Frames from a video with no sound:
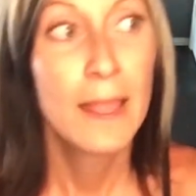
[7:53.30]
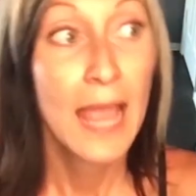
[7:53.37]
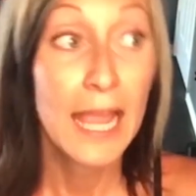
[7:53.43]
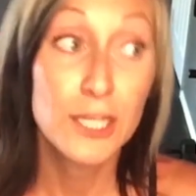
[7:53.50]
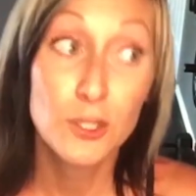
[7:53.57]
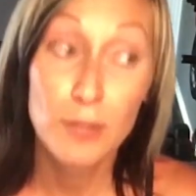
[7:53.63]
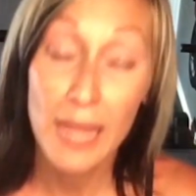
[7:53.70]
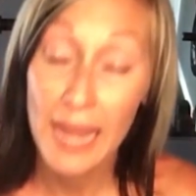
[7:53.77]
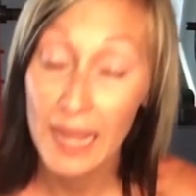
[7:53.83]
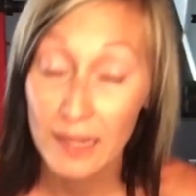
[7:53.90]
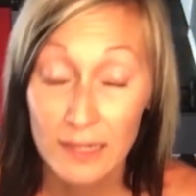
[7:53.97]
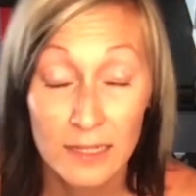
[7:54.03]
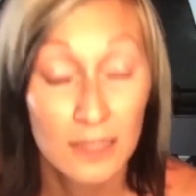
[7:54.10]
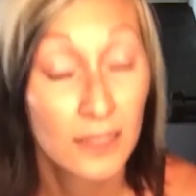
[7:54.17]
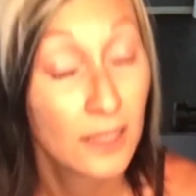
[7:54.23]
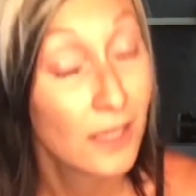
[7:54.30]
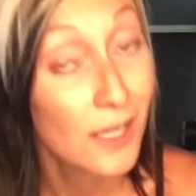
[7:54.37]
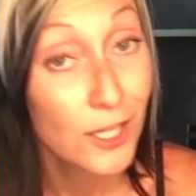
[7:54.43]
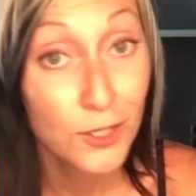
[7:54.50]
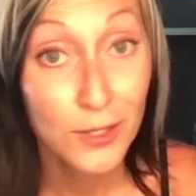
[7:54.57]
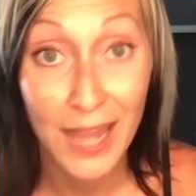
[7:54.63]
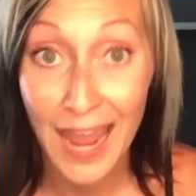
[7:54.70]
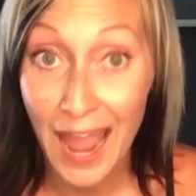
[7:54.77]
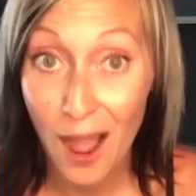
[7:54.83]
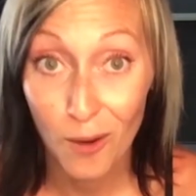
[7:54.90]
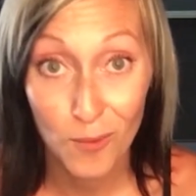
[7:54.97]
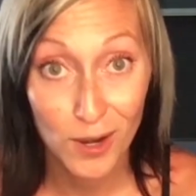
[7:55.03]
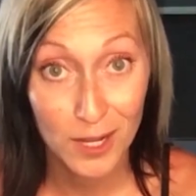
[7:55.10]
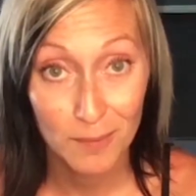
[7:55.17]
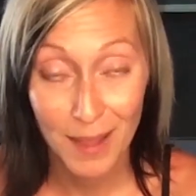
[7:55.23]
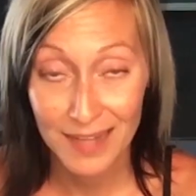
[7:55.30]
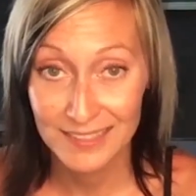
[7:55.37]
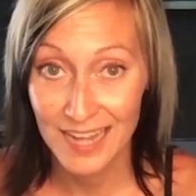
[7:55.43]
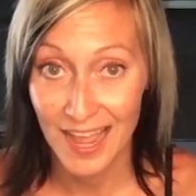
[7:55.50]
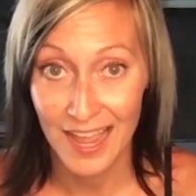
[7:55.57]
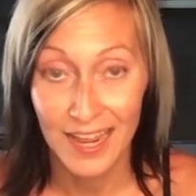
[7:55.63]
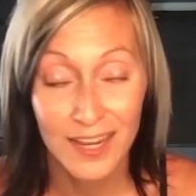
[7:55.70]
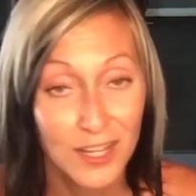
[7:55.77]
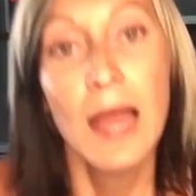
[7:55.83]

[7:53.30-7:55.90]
And you can't outwork a bad diet.